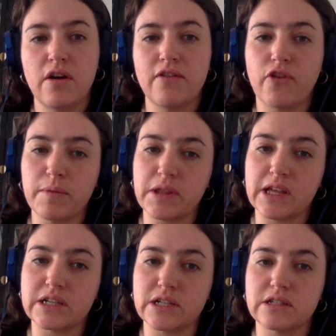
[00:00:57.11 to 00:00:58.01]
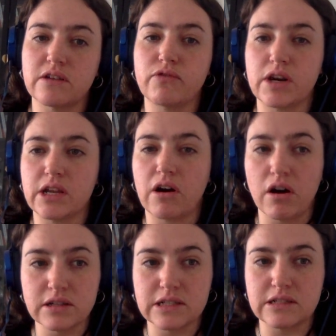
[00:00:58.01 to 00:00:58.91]
formulations of what he
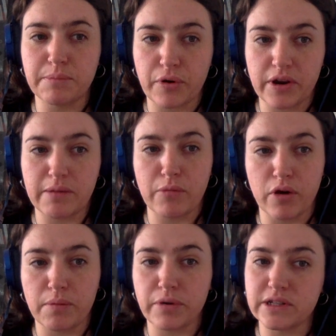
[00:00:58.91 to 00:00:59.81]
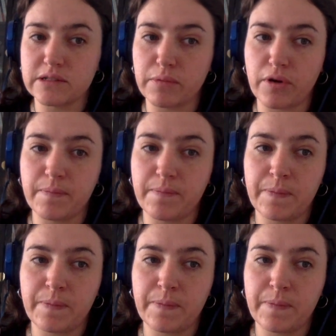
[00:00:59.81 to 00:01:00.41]
calls a supreme moral principle.